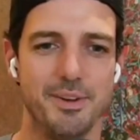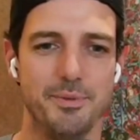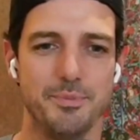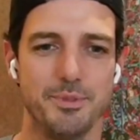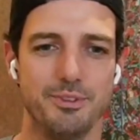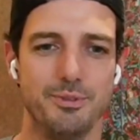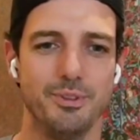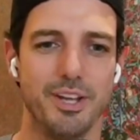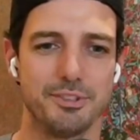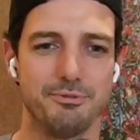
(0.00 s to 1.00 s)
to
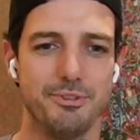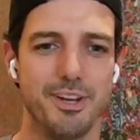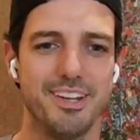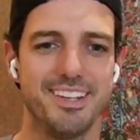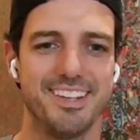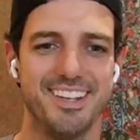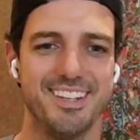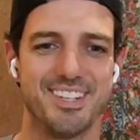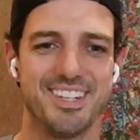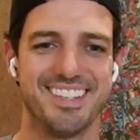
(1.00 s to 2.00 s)
lots of FUD and
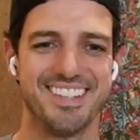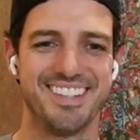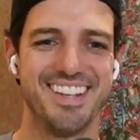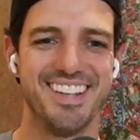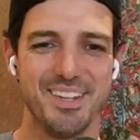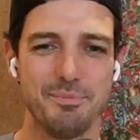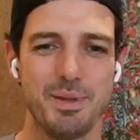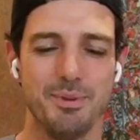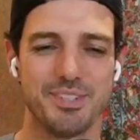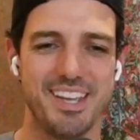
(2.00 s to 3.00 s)
to
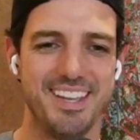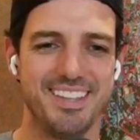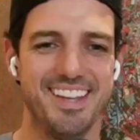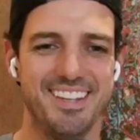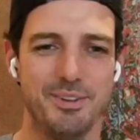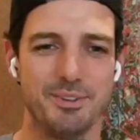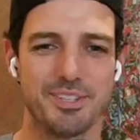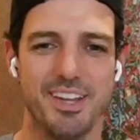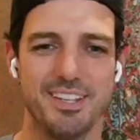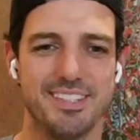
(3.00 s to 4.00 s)
people saying that,
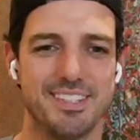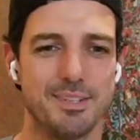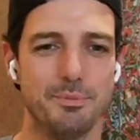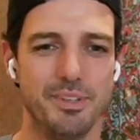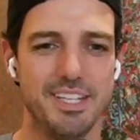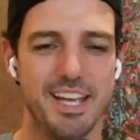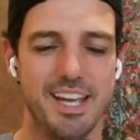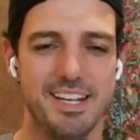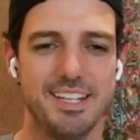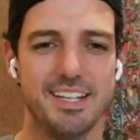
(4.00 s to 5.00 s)
Solana is completely
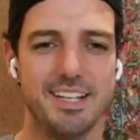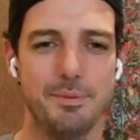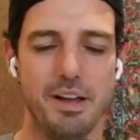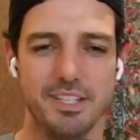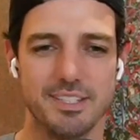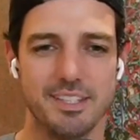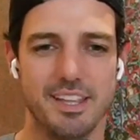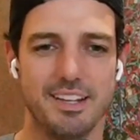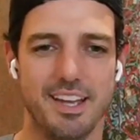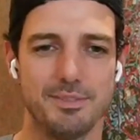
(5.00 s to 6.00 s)
dead. Obviously, that
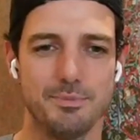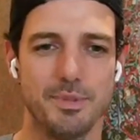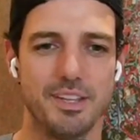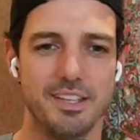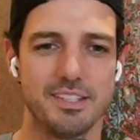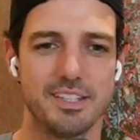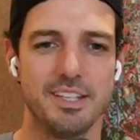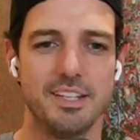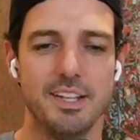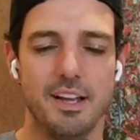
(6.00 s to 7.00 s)
hasn't been the case.
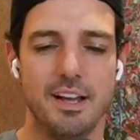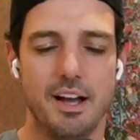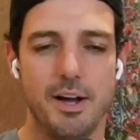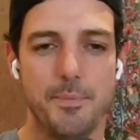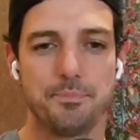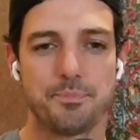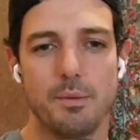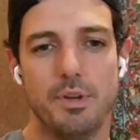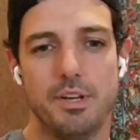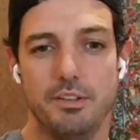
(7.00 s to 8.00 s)

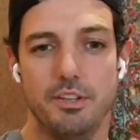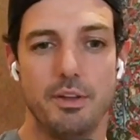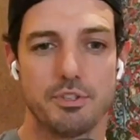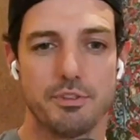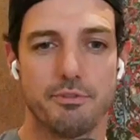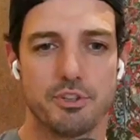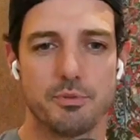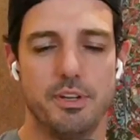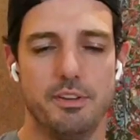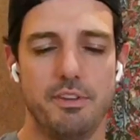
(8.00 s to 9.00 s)
But that was the first
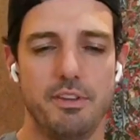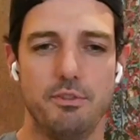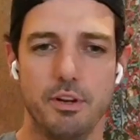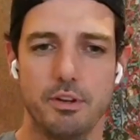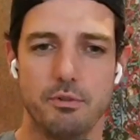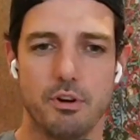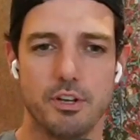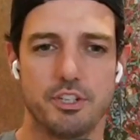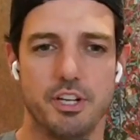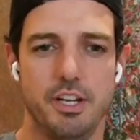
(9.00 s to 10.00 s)
one. If you want to go cross
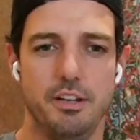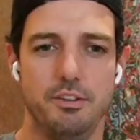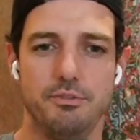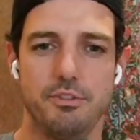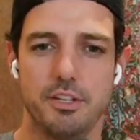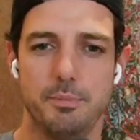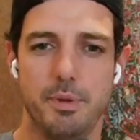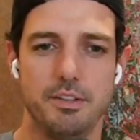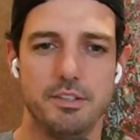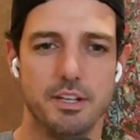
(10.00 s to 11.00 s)
train and you've got
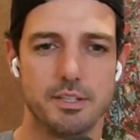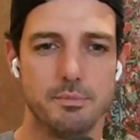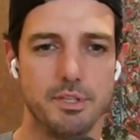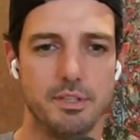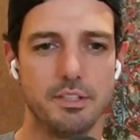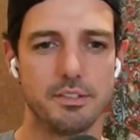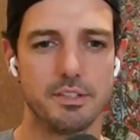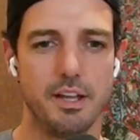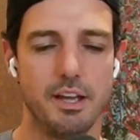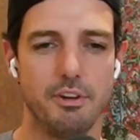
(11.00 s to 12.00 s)
dependency on something that doesn't
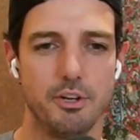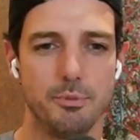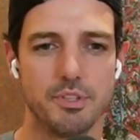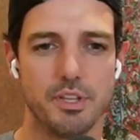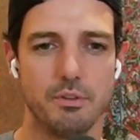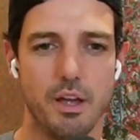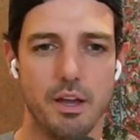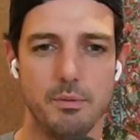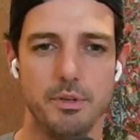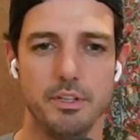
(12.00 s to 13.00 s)
have 100%
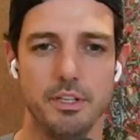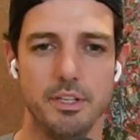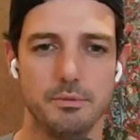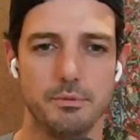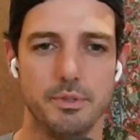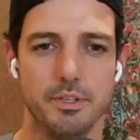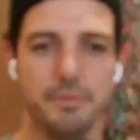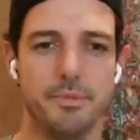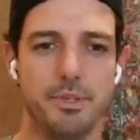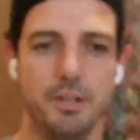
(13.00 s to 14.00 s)
reliability,
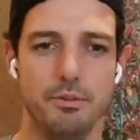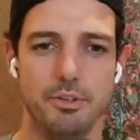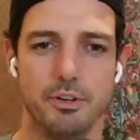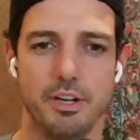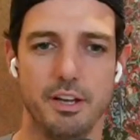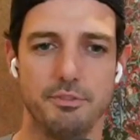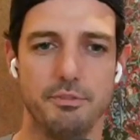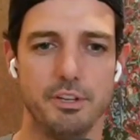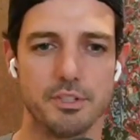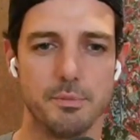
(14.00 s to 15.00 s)
well, you're going to have to
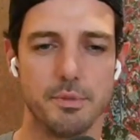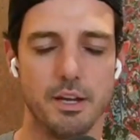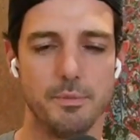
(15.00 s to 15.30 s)
figure something out.